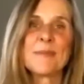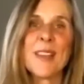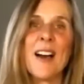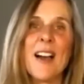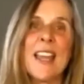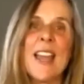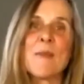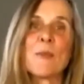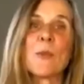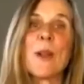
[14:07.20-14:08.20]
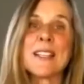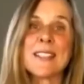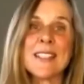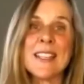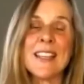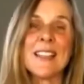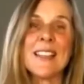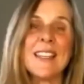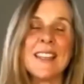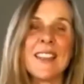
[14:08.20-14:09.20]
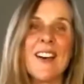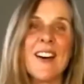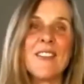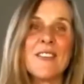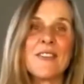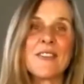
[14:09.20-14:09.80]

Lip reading: I am resting in love.